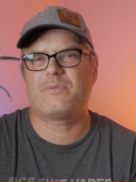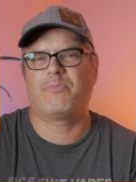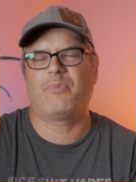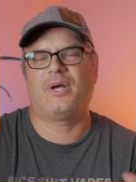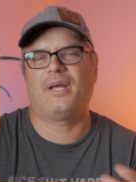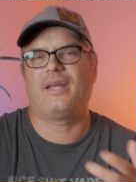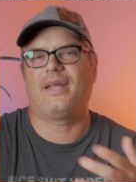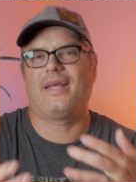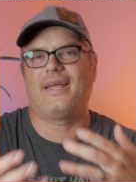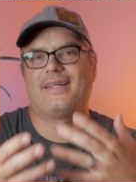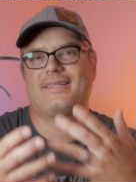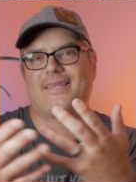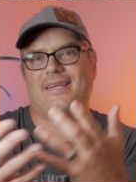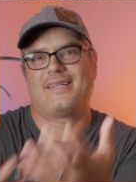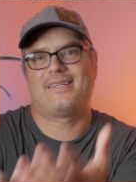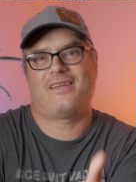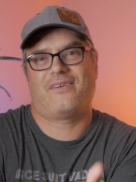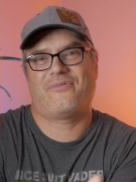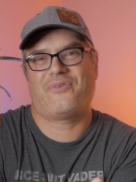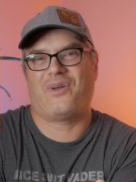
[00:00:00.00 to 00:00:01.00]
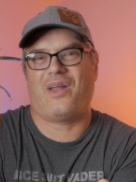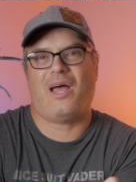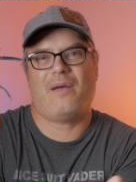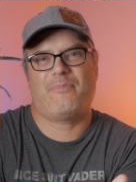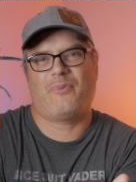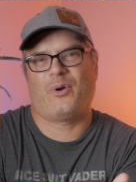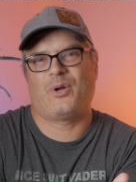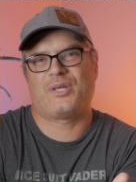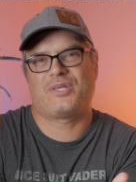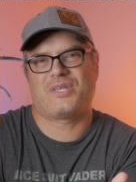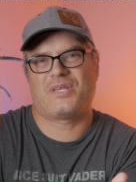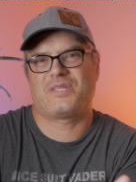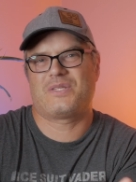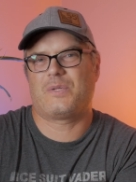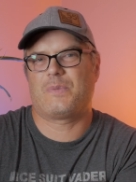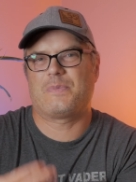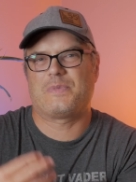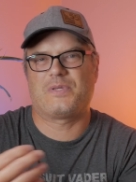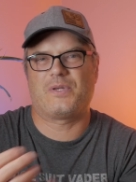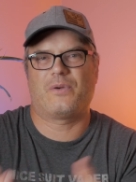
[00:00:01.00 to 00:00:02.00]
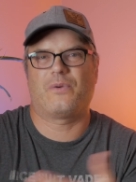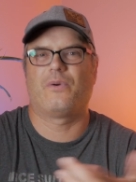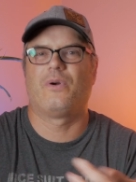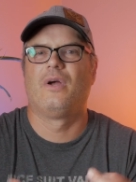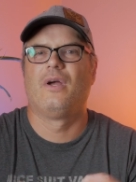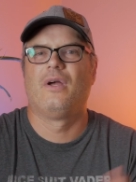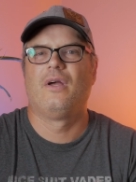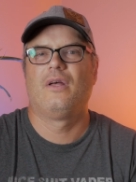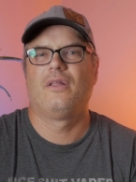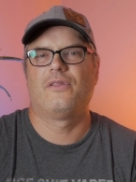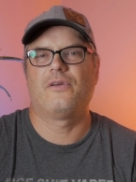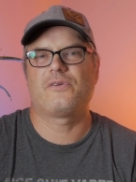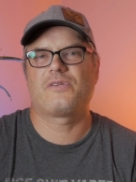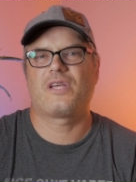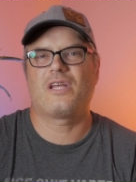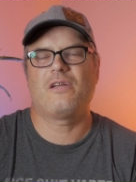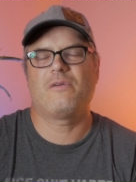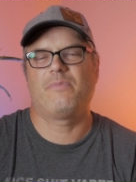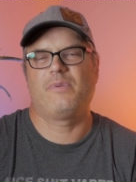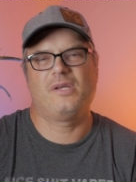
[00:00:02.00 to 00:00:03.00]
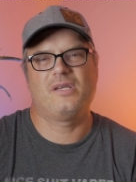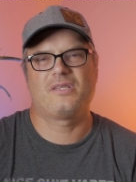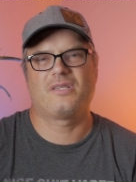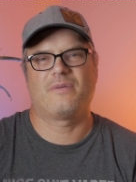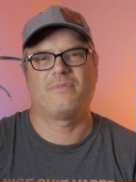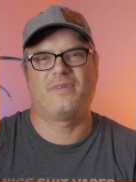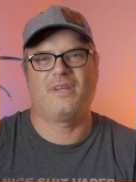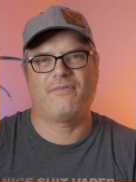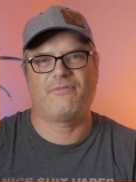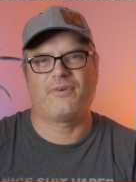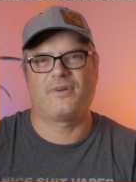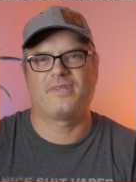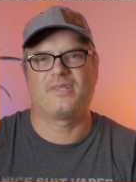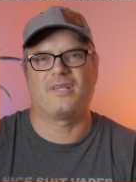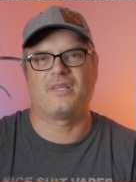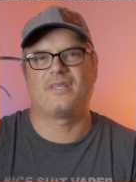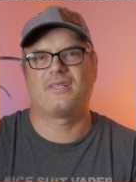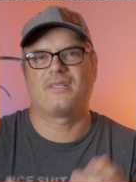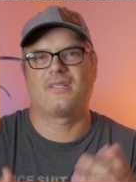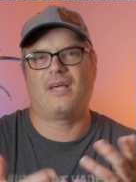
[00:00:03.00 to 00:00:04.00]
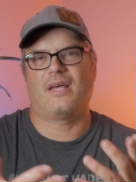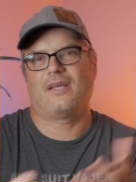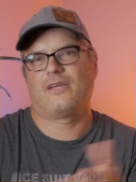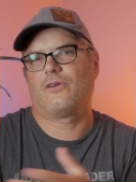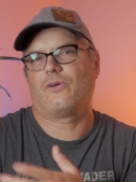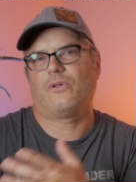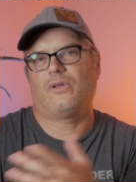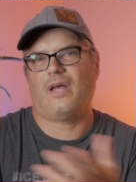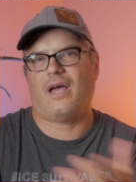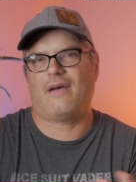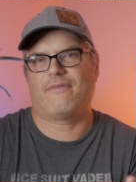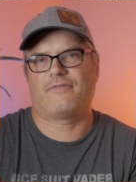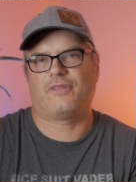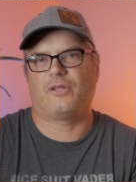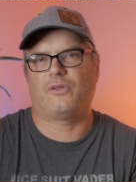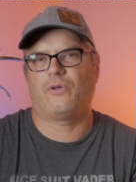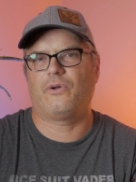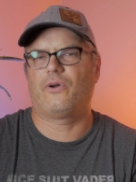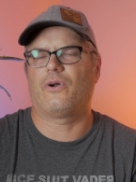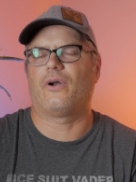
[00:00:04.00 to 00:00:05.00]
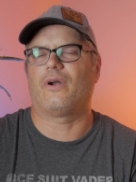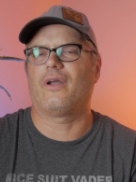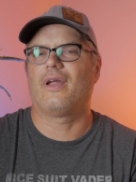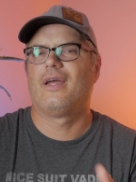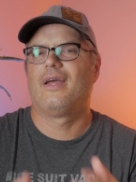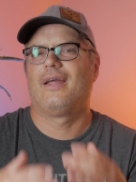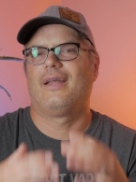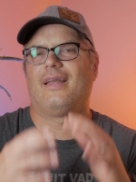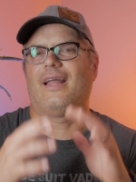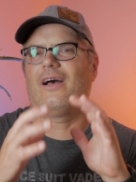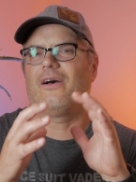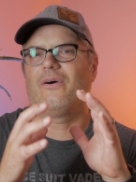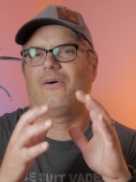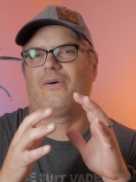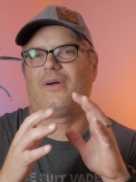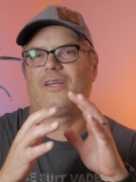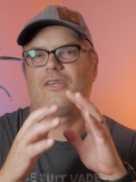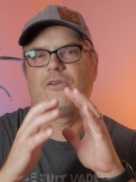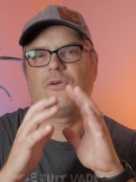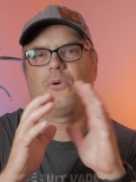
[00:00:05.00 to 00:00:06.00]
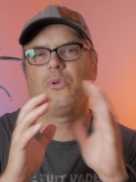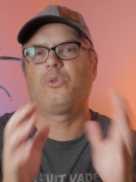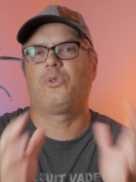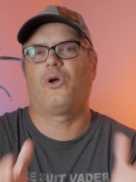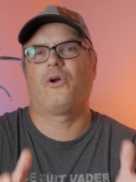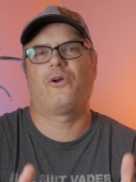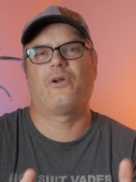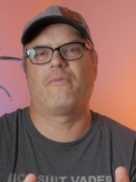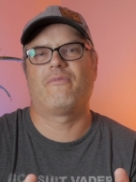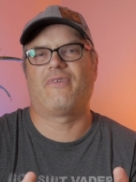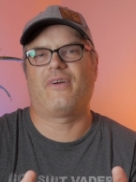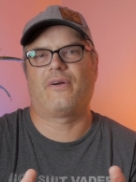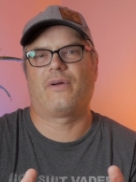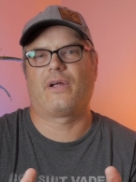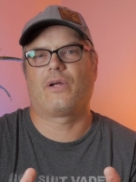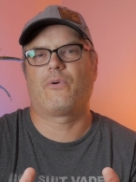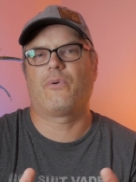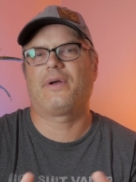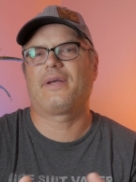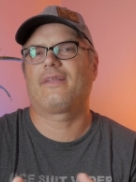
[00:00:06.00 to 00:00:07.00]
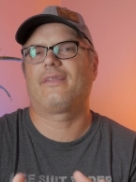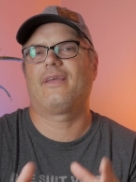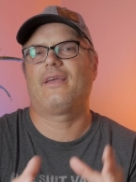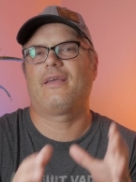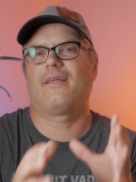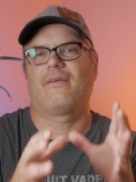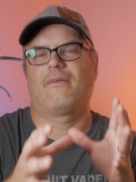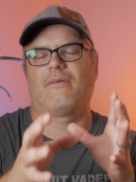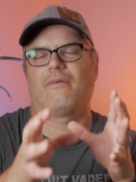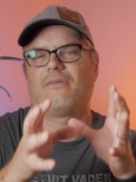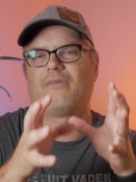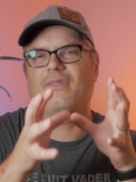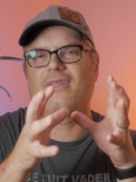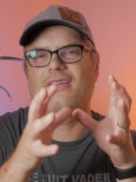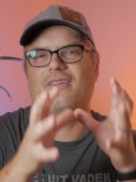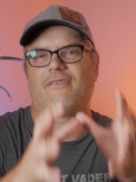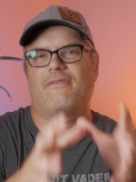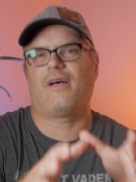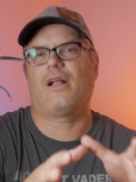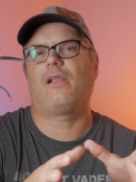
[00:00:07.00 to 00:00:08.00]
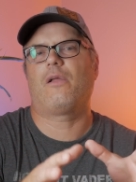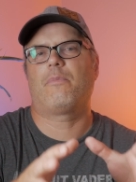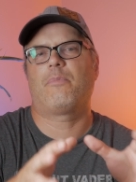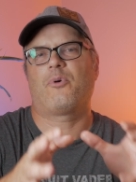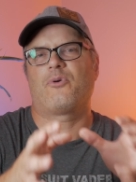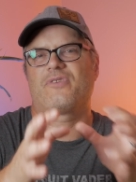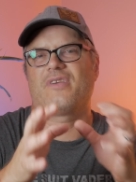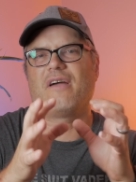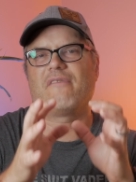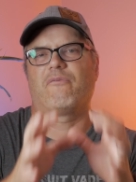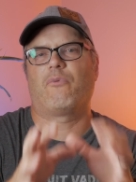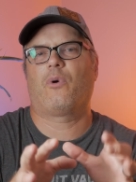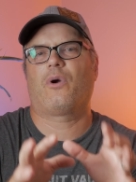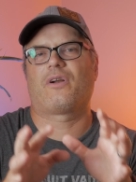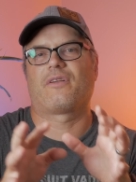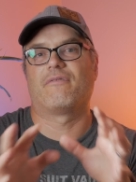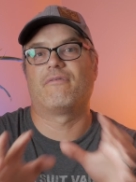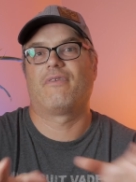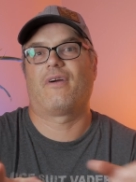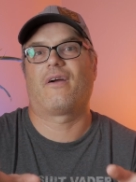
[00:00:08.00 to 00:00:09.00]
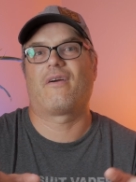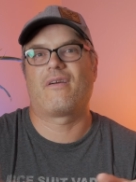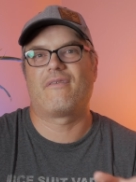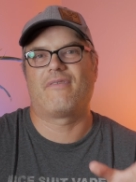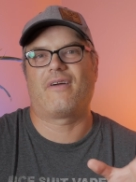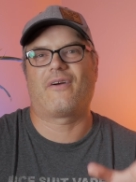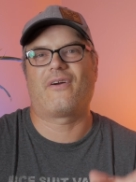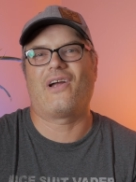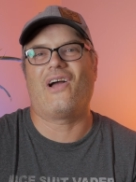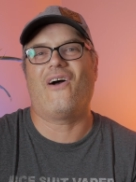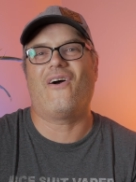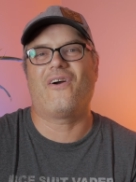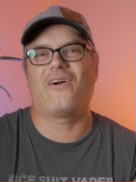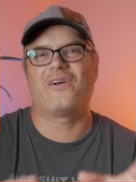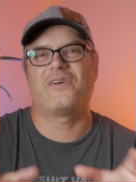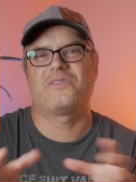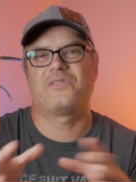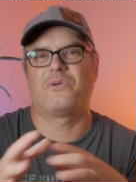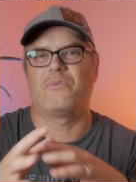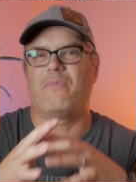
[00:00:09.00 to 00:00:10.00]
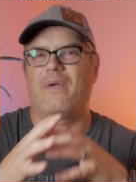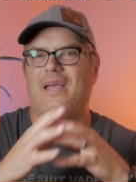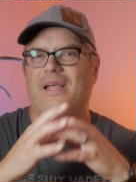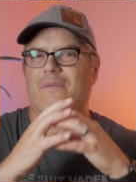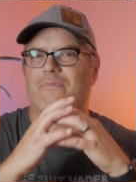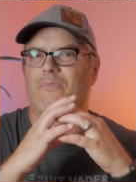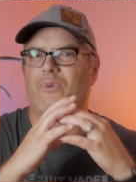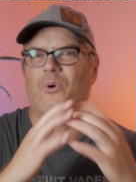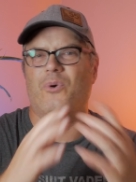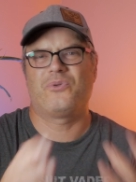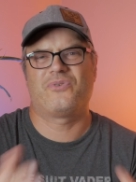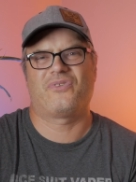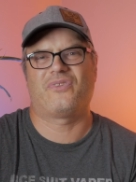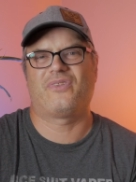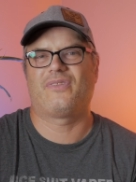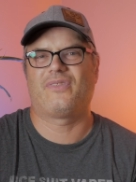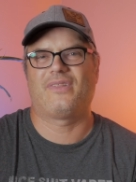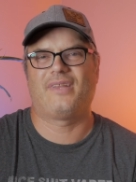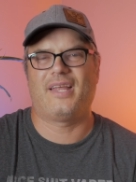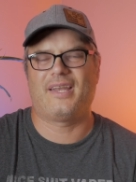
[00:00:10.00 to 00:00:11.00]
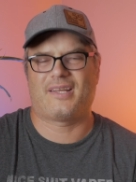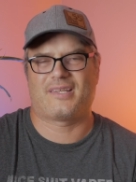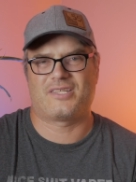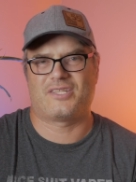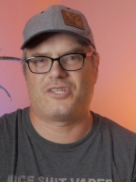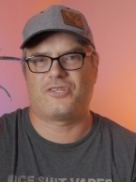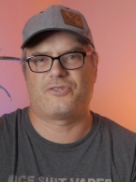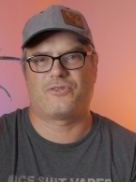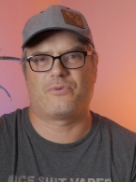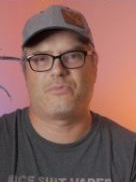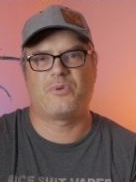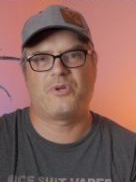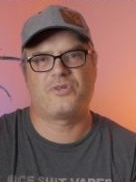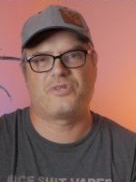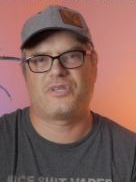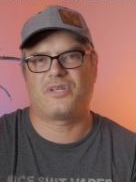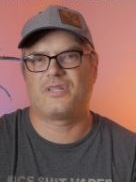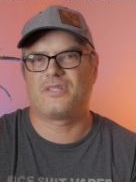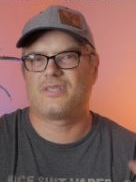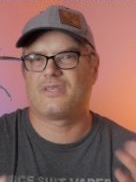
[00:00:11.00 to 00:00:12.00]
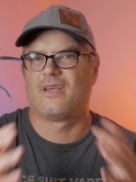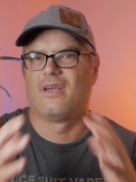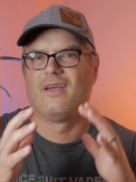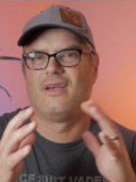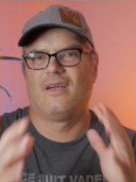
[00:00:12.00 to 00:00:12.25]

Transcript: but it's a different operating system, so there's going to be some differences that you'll have to learn. Now, you'll learn them very quickly. The developers have worked very, very hard to make most Linux distributions